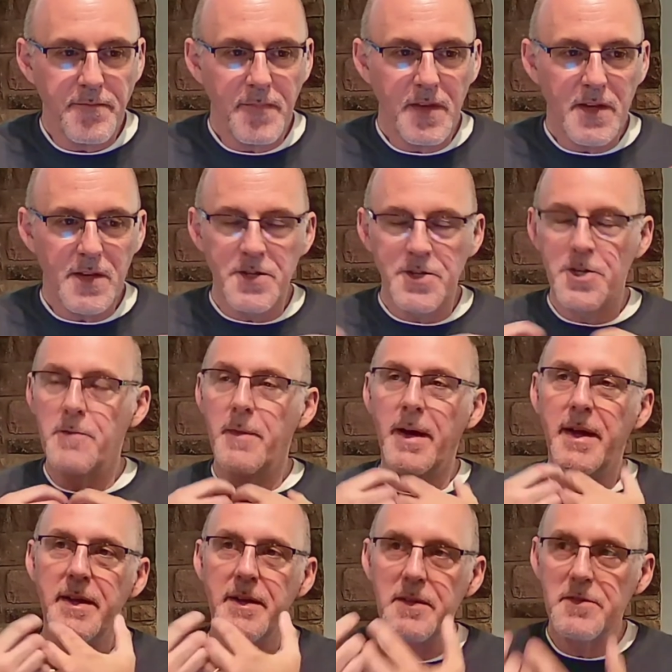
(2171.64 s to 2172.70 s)

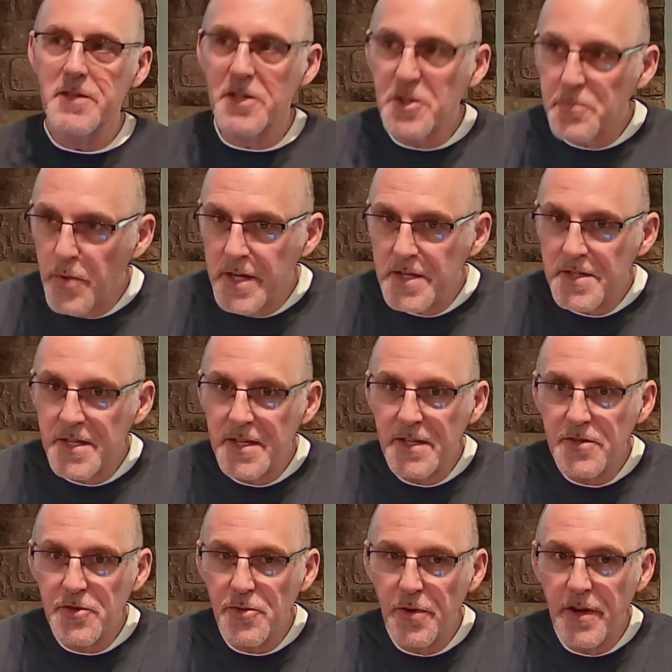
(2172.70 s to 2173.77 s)
Jeremiah is expressing
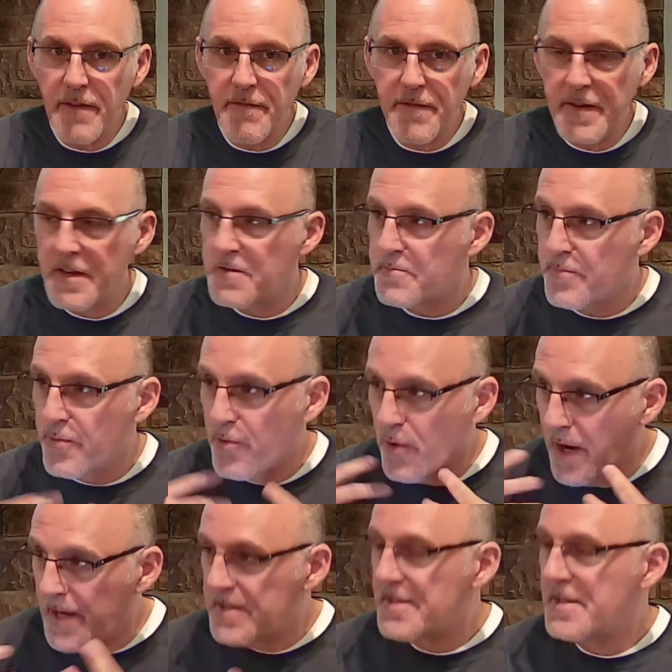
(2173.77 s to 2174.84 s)
his grief. He's
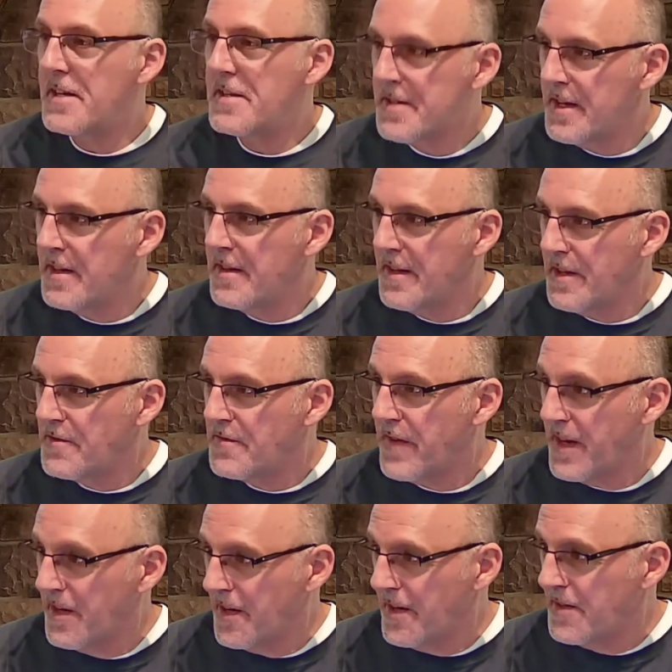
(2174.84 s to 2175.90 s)
processing these
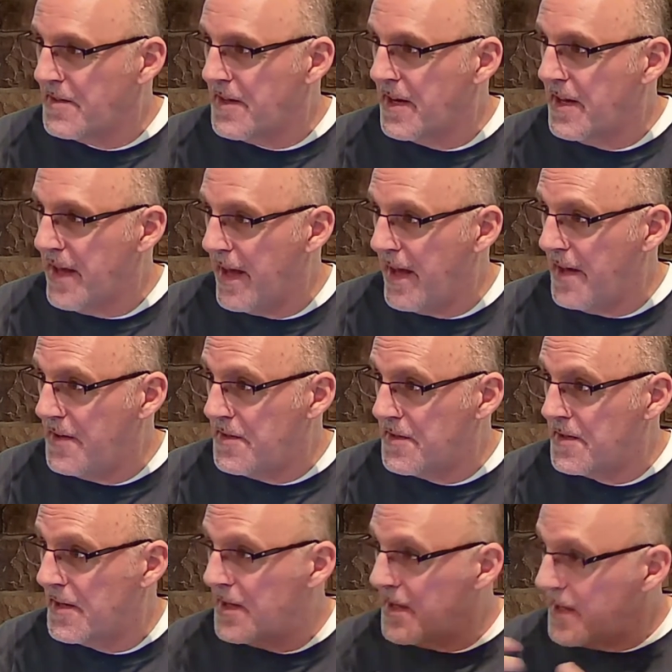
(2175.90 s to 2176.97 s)
feelings that he has,
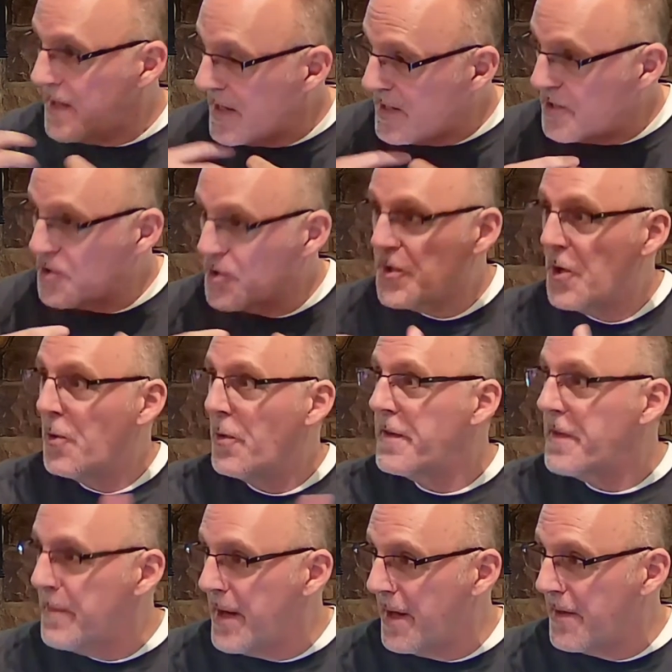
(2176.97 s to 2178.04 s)
and he's throwing
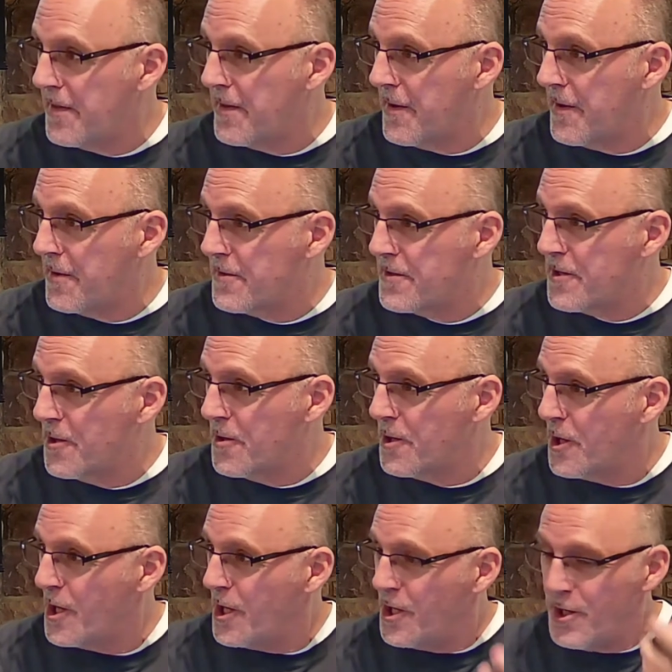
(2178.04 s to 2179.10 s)
them out there. So
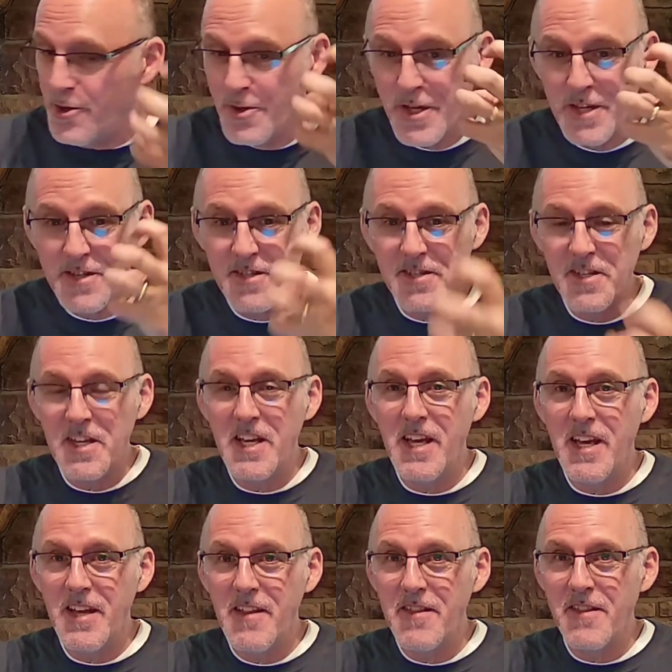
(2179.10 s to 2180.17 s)
you can
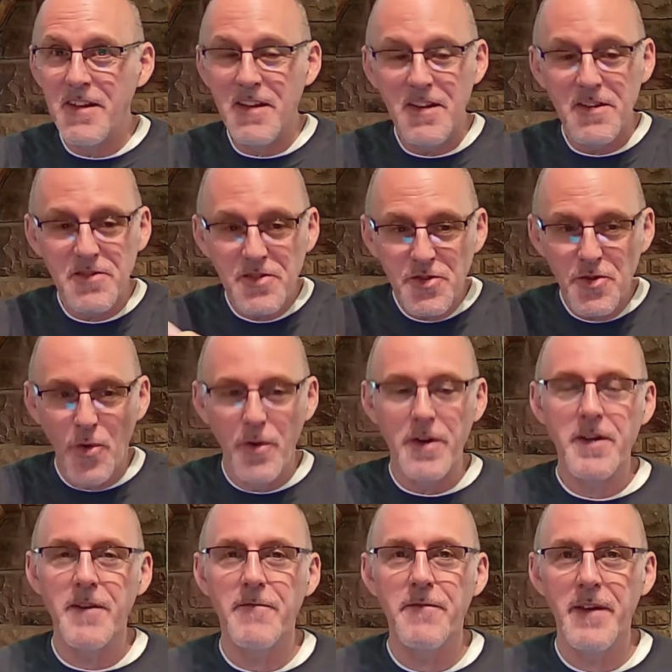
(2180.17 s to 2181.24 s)
see the
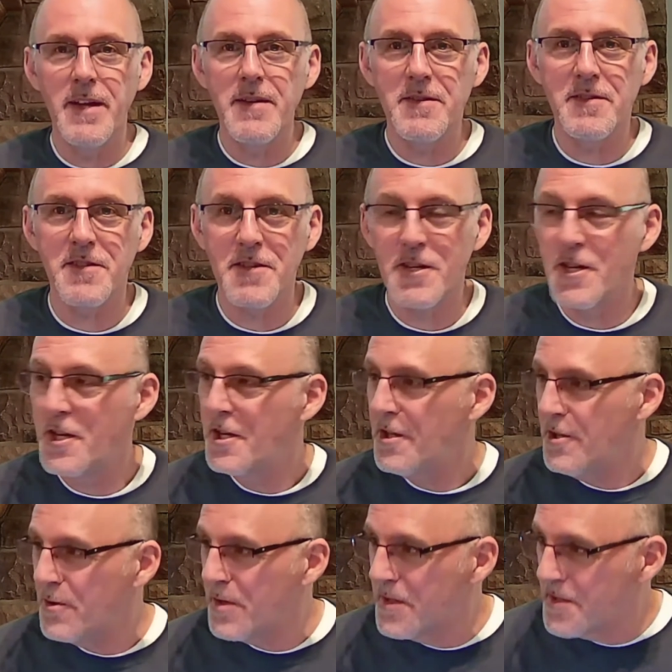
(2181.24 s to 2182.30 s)
historic events,
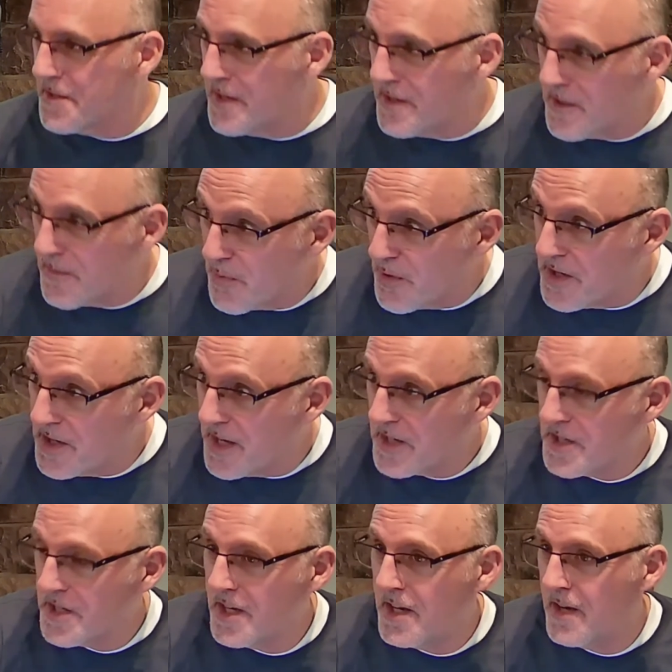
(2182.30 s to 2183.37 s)
you can see the
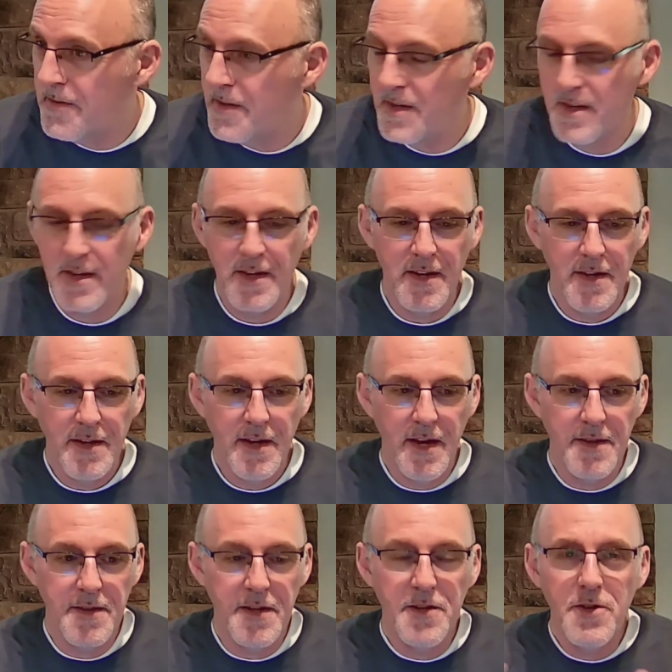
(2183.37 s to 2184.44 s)
prediction of it,
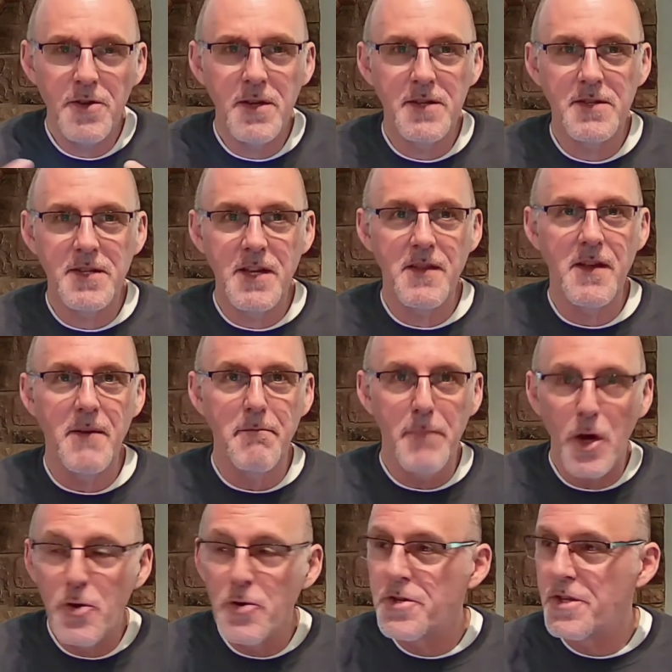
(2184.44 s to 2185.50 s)
and then you can see the
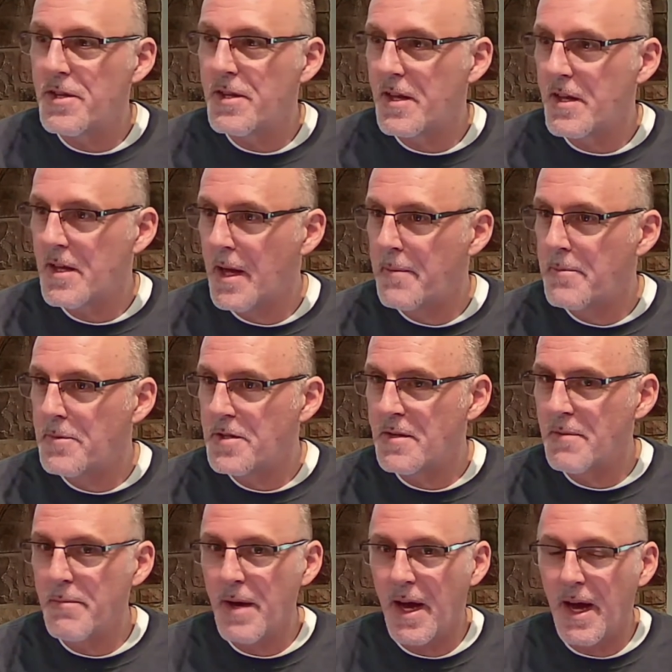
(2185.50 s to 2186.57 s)
emotion that comes
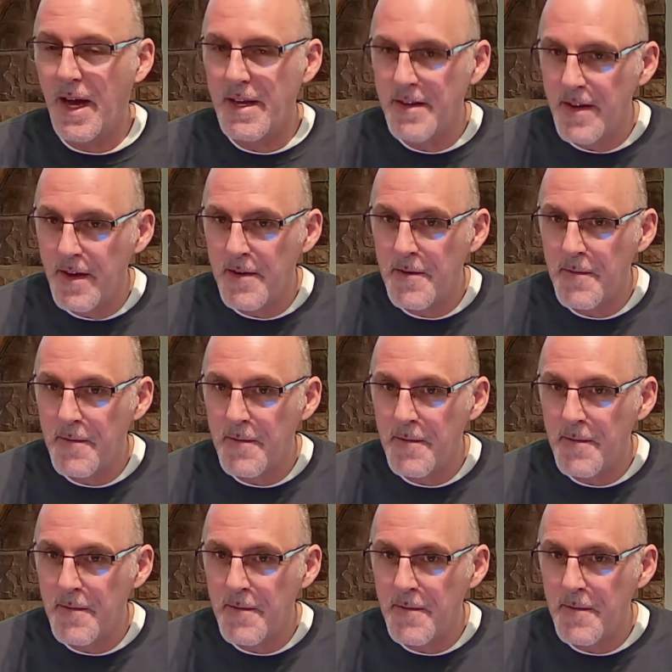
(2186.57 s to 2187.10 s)
behind it.